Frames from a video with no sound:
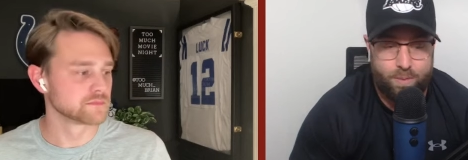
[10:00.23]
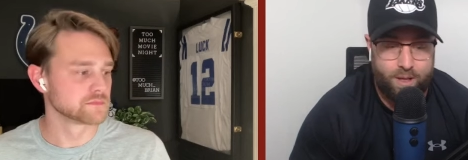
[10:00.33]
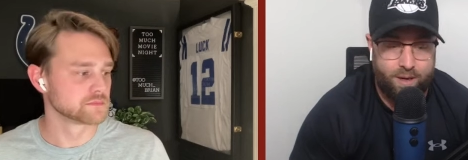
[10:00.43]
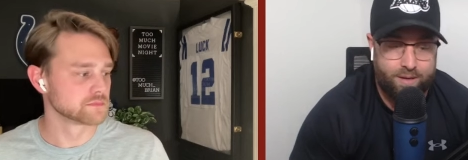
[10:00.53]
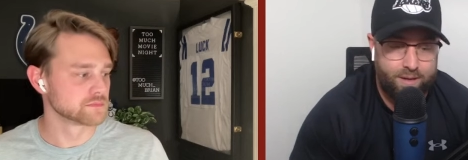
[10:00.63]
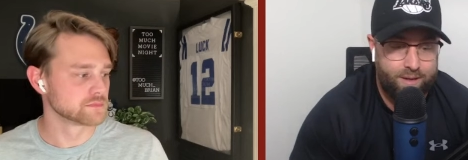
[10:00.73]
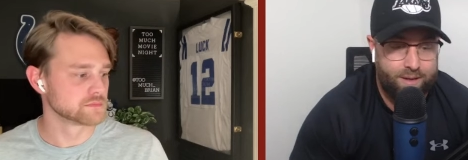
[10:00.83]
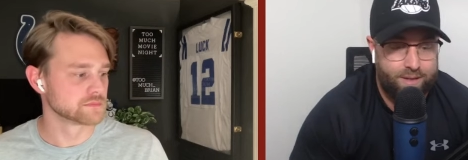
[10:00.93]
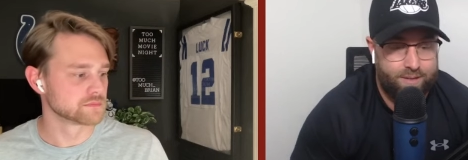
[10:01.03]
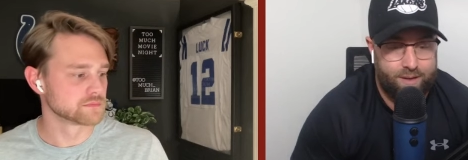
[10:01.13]
Speaker 1: And then,
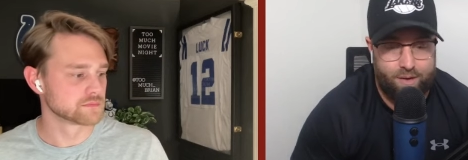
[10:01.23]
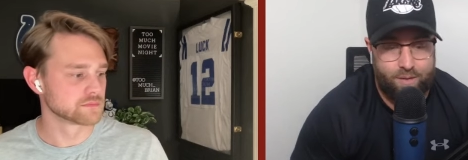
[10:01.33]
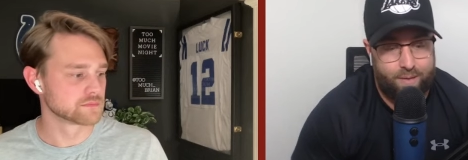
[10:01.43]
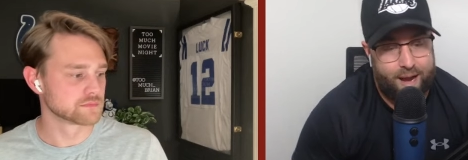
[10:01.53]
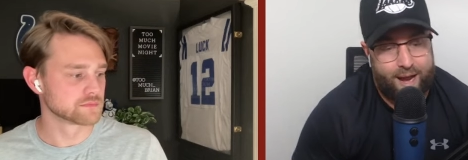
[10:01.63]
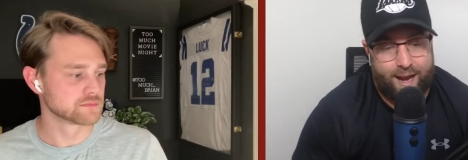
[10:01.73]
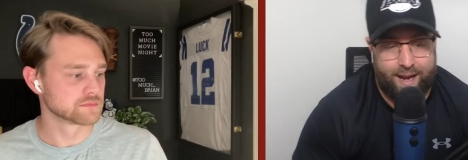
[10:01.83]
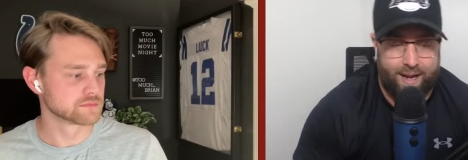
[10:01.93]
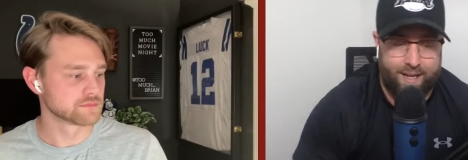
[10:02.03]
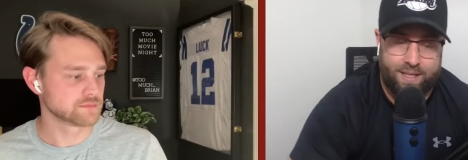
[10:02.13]
so I,
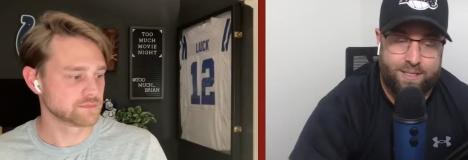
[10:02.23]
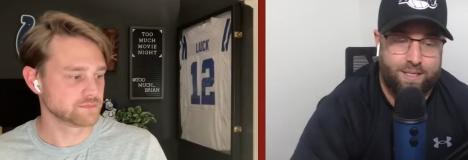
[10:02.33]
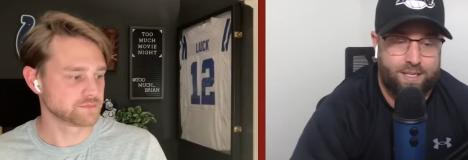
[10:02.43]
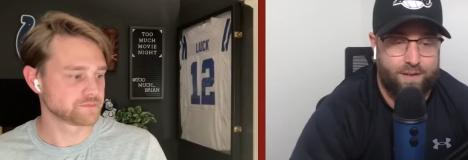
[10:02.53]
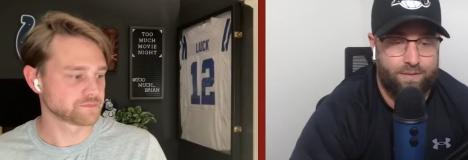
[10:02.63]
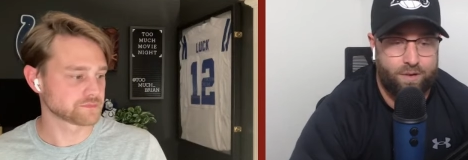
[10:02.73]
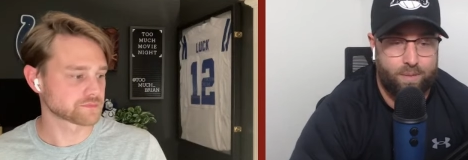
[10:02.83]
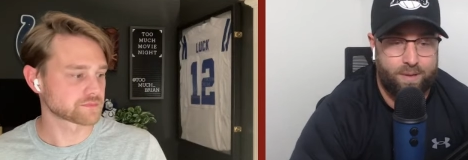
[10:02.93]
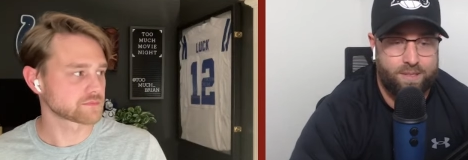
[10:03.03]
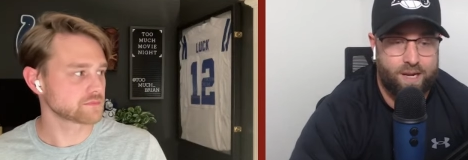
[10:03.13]
I, I this is a tough group.
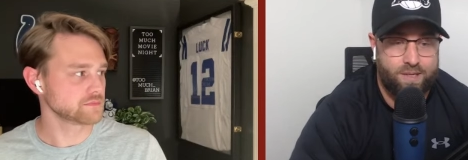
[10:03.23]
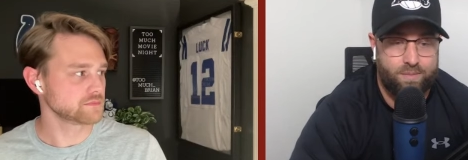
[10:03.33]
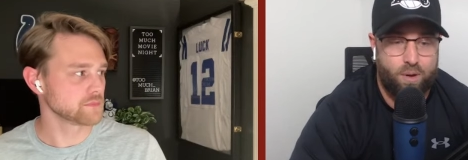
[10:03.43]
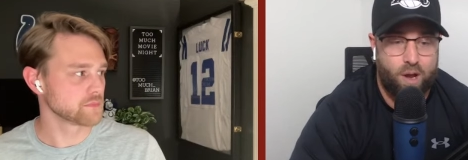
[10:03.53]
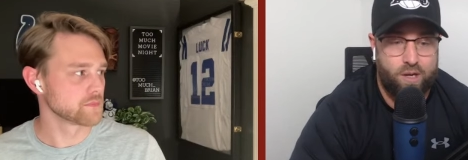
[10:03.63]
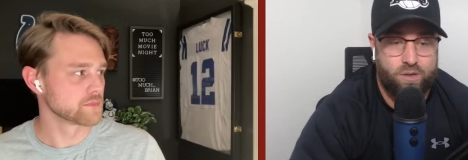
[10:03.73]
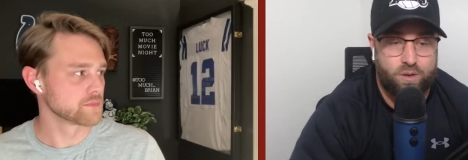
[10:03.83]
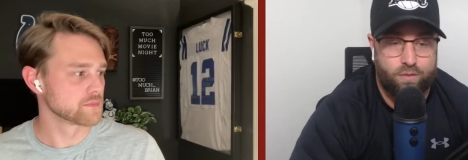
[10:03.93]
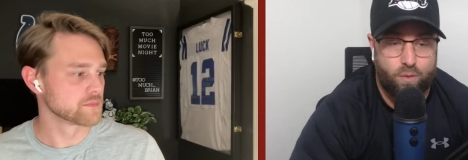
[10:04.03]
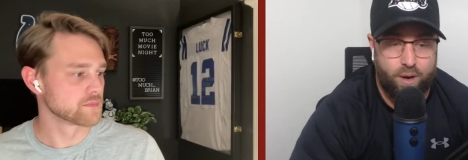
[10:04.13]
These are guys I'm probably
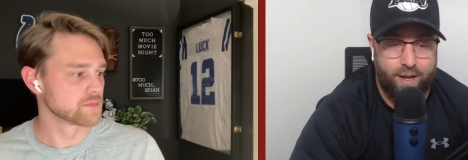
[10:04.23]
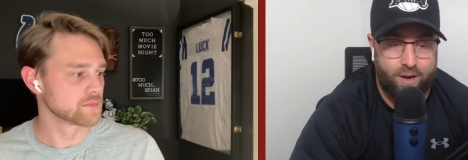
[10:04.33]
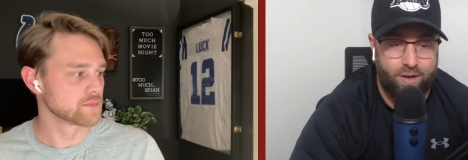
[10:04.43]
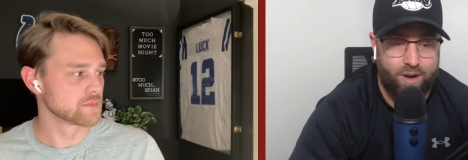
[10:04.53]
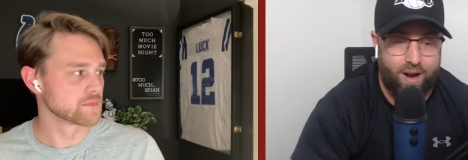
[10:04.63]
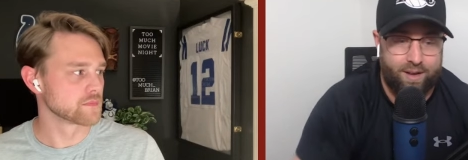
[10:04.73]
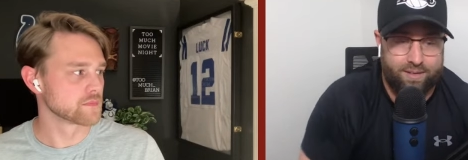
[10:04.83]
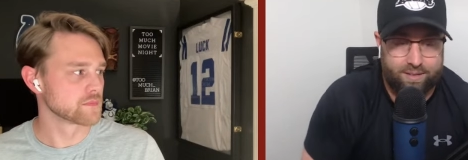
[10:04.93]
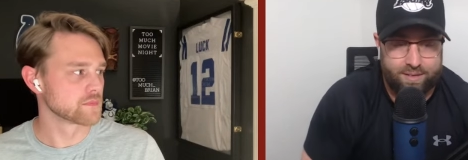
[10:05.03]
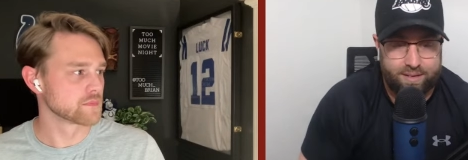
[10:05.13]
avoiding at all
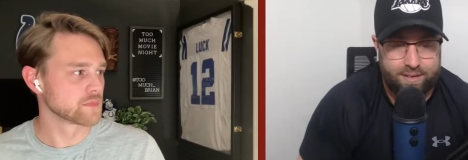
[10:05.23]
costs.